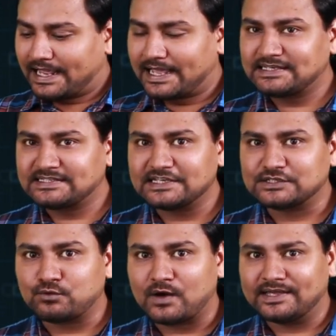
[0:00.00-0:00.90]
x
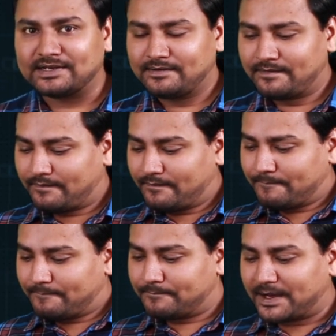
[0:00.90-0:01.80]
square
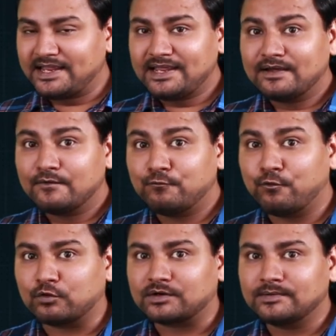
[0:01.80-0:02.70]
by
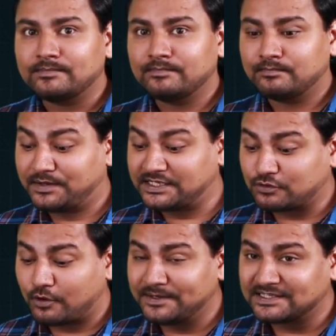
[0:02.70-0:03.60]
4, plus
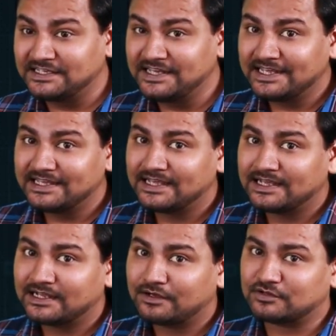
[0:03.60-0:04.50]
obviously
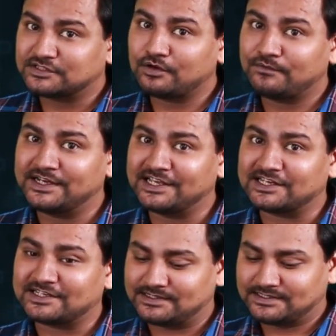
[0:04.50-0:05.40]
constant of
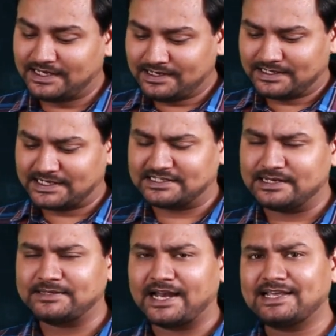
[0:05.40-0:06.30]
integration, say let's
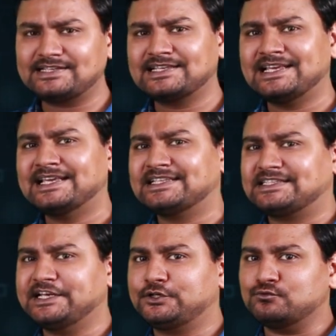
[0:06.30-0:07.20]
name that as
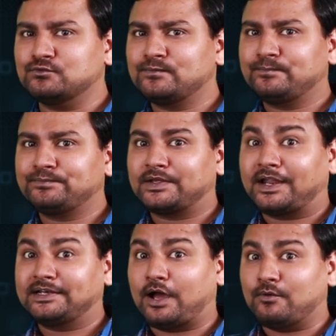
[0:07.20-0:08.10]
c2.
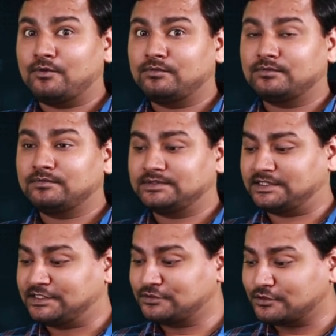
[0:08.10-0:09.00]
Now
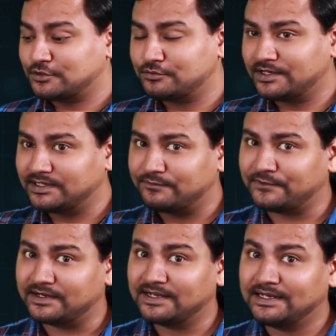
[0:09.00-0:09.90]
this is also looking different